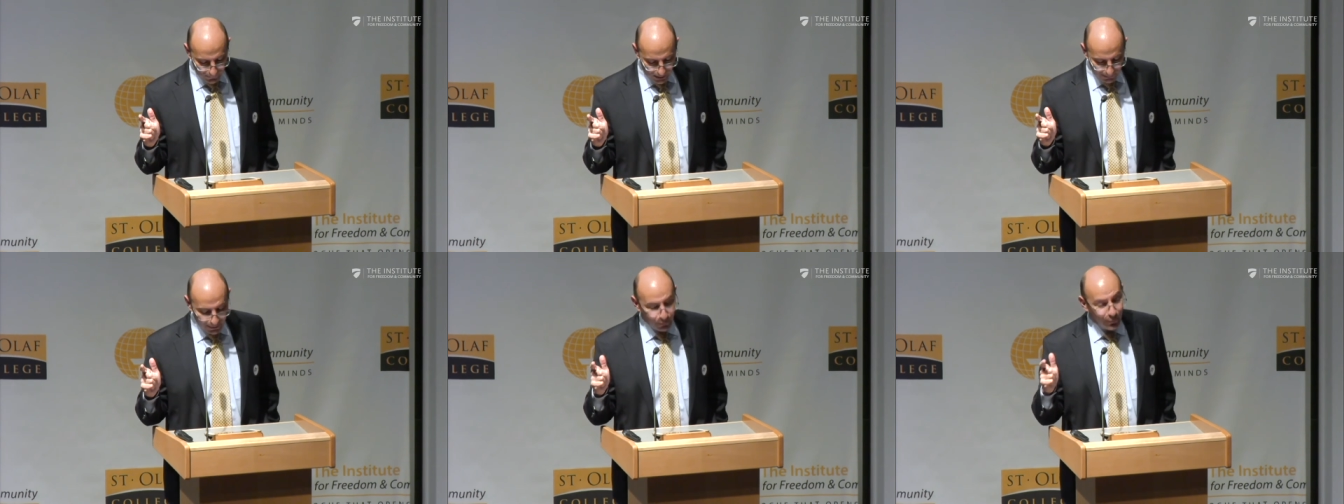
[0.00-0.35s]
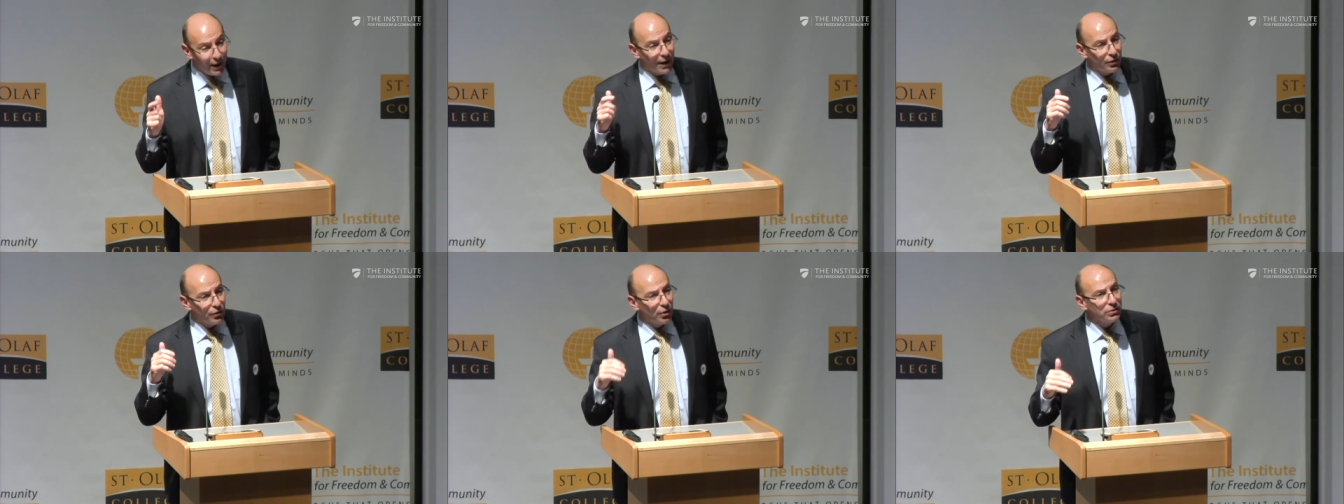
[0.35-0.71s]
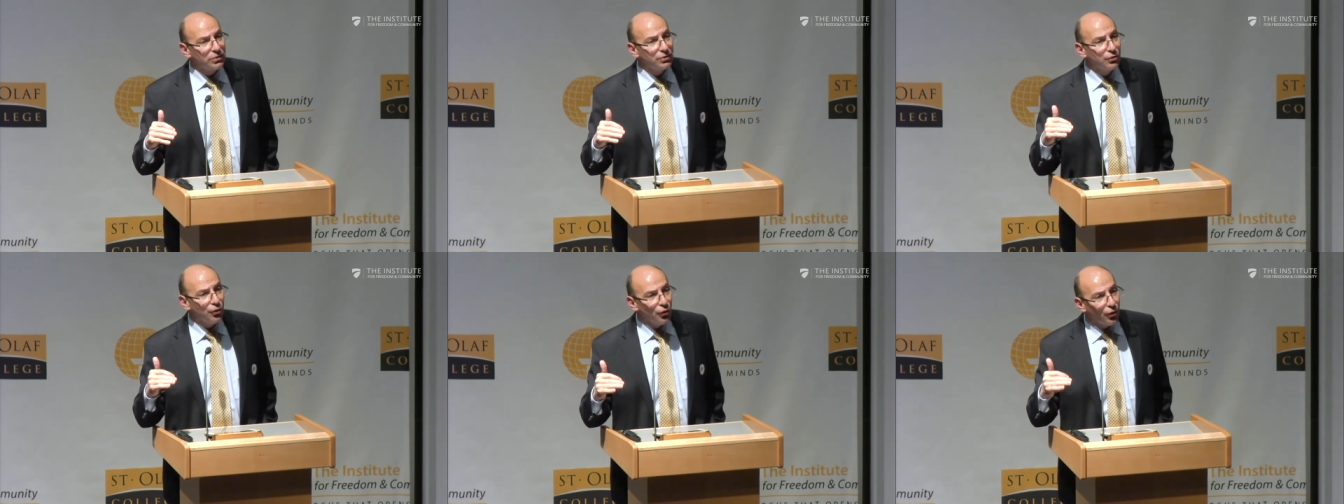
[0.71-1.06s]
I mean, we
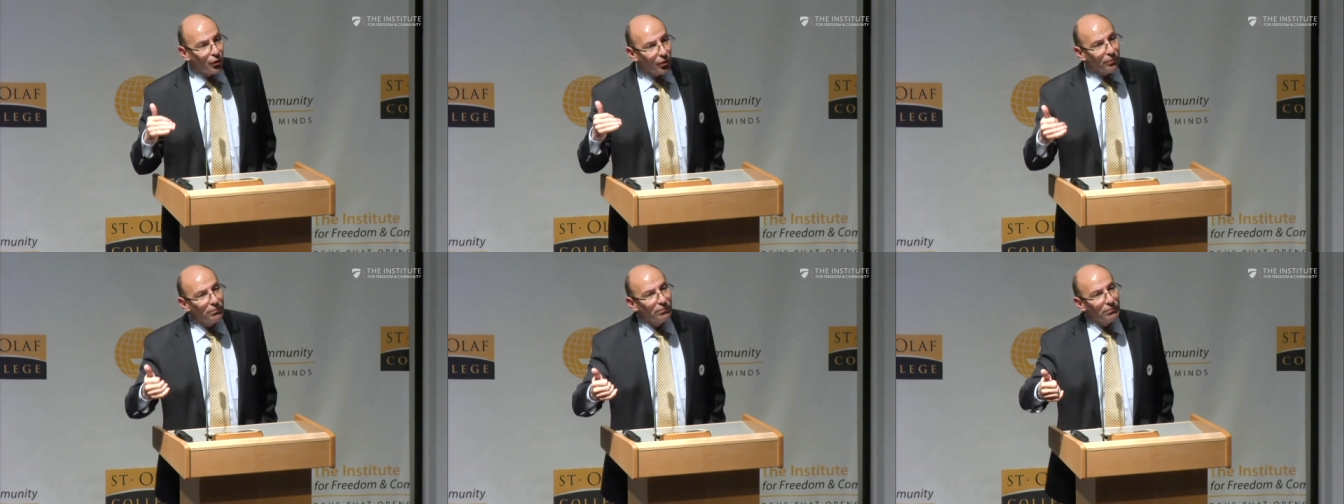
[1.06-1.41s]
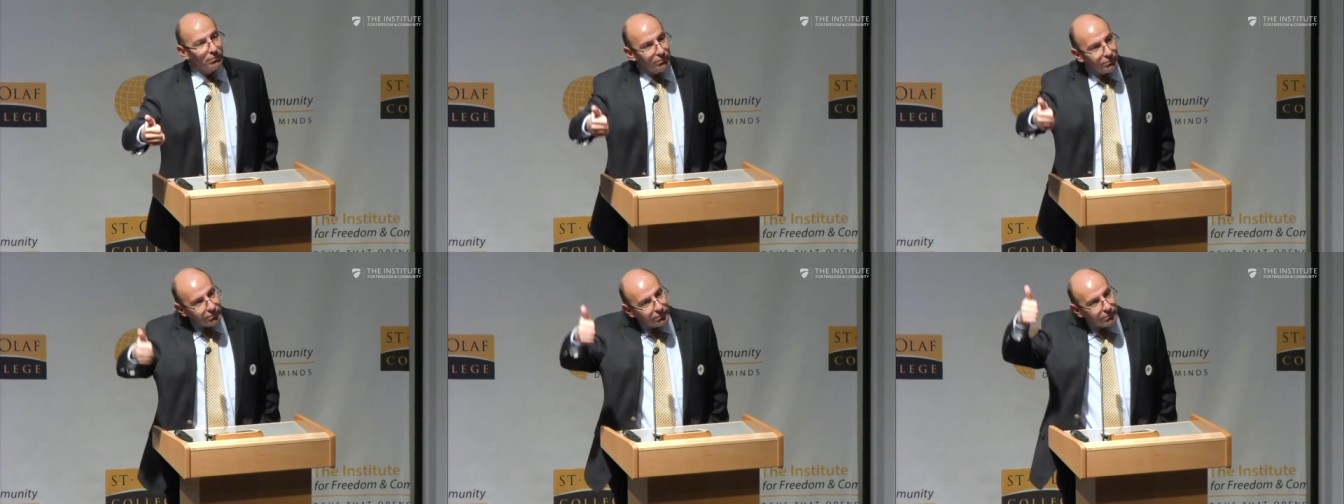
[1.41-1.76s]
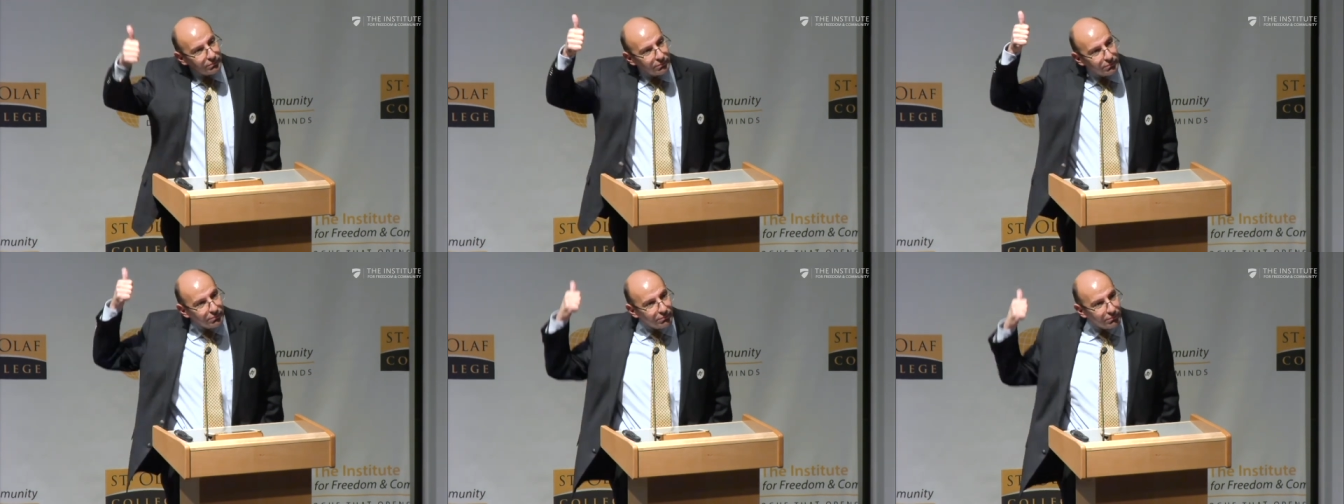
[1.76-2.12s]
cannot go
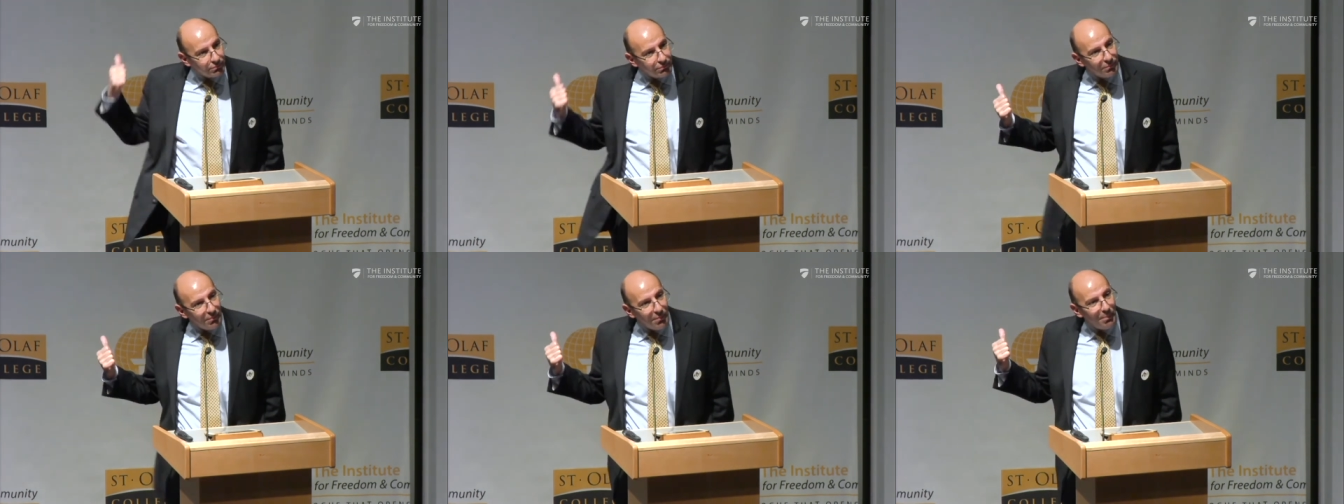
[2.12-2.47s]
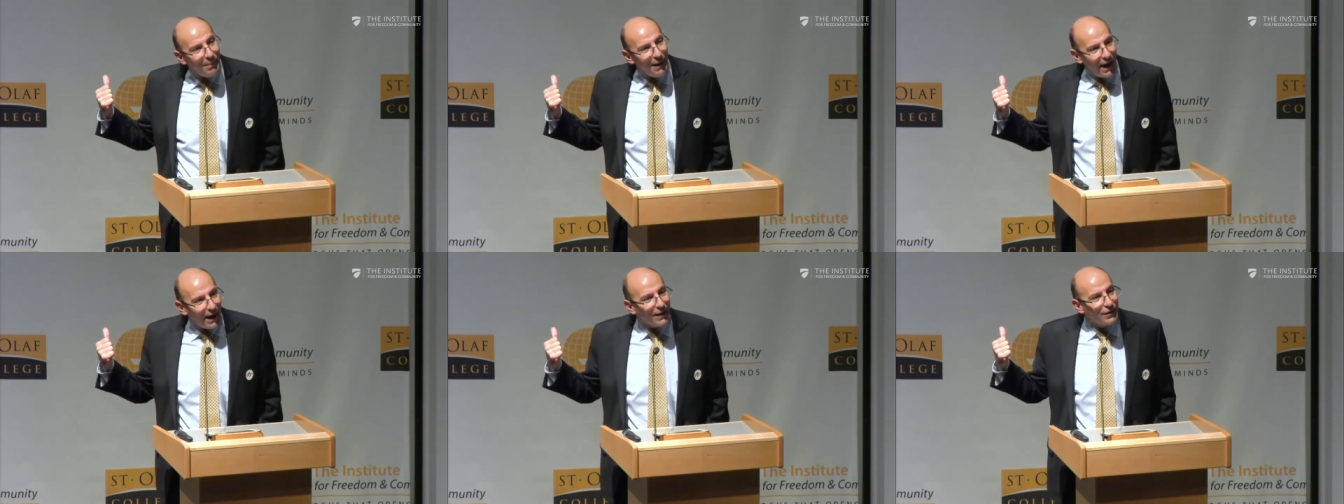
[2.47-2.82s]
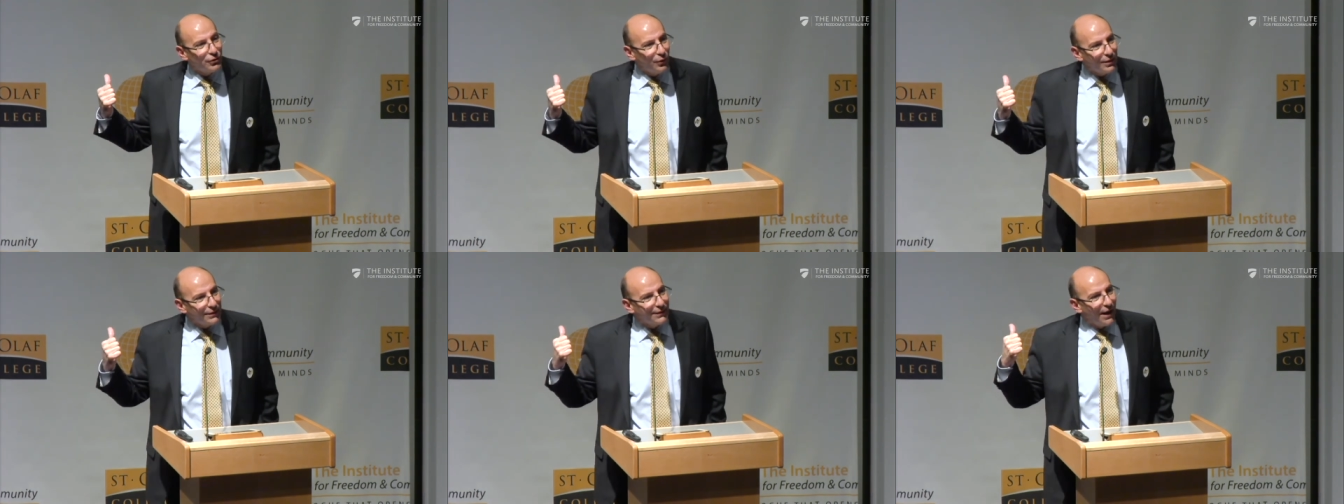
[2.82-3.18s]
back
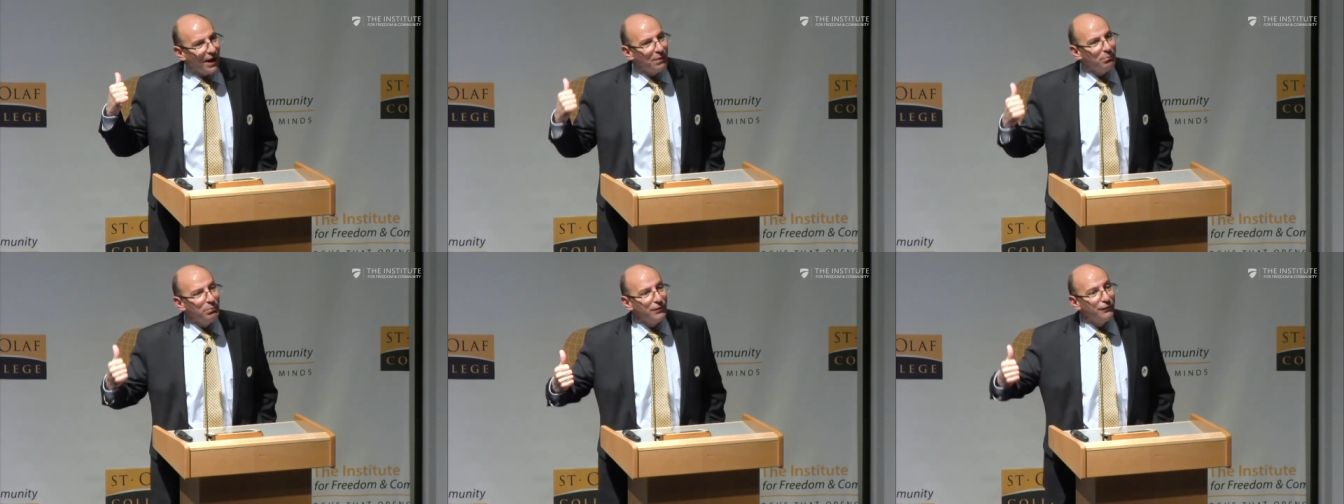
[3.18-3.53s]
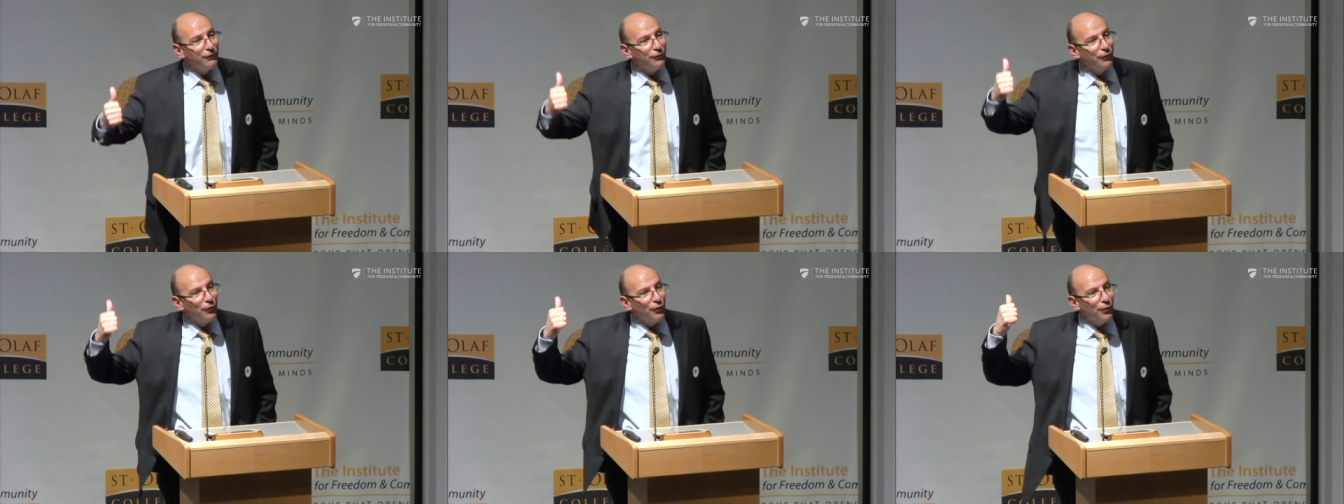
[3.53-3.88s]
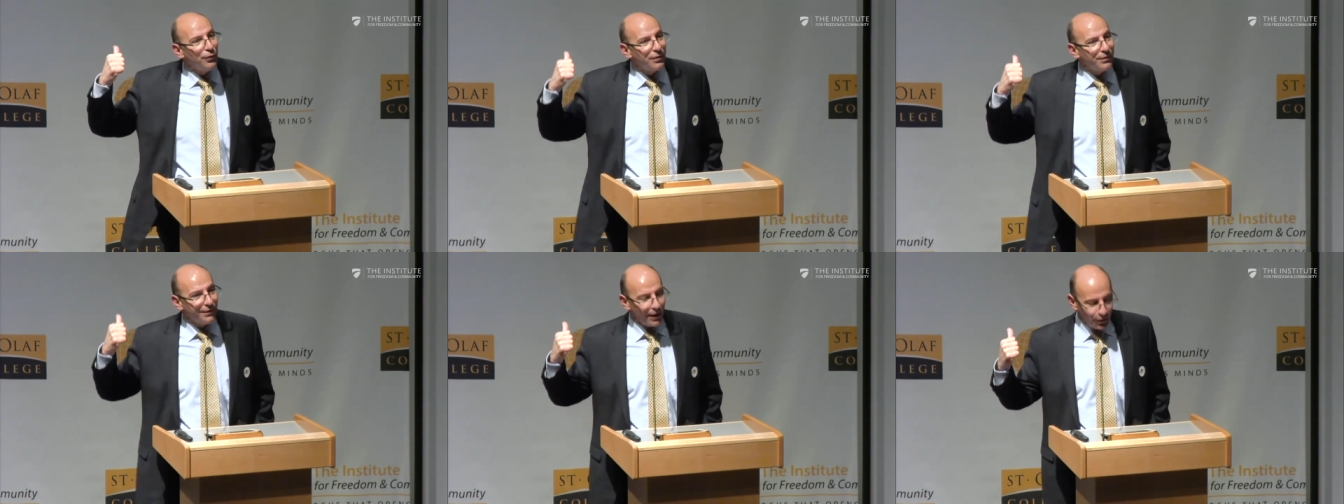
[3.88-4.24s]
to a time
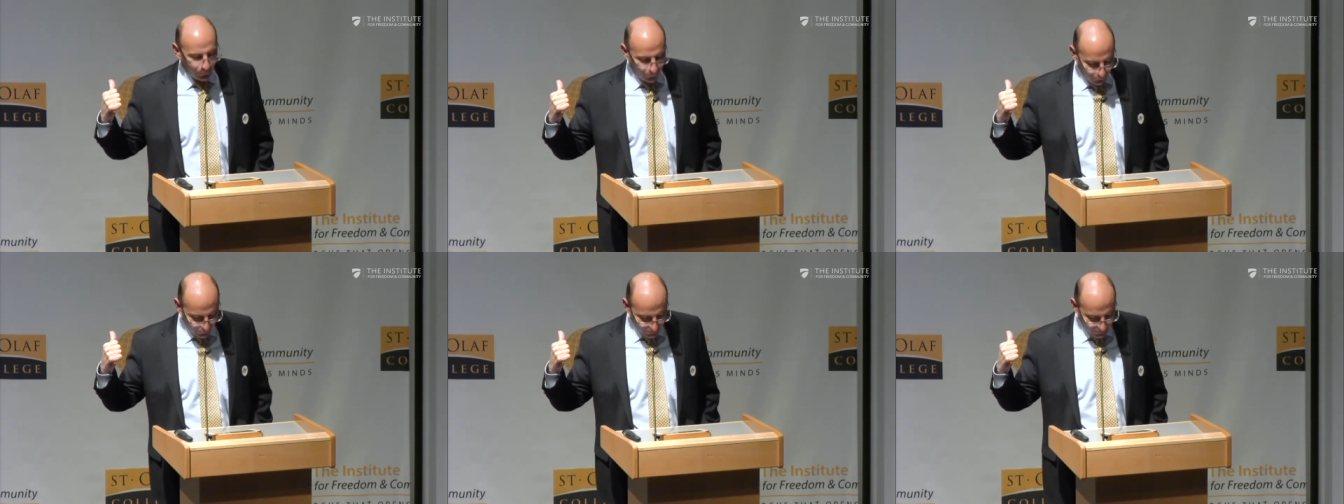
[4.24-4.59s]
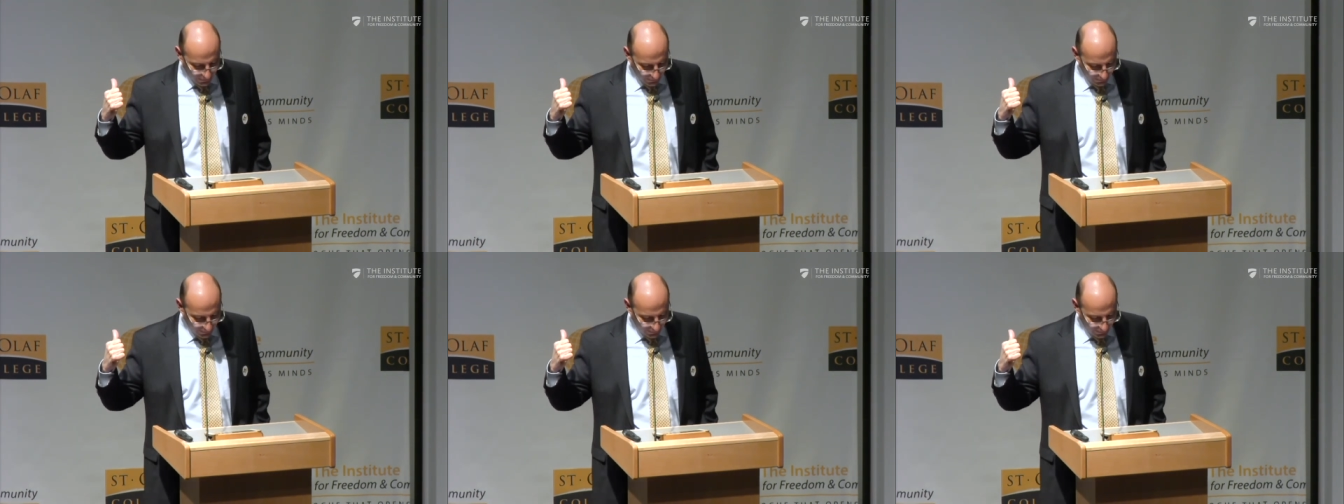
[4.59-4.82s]
before the Universal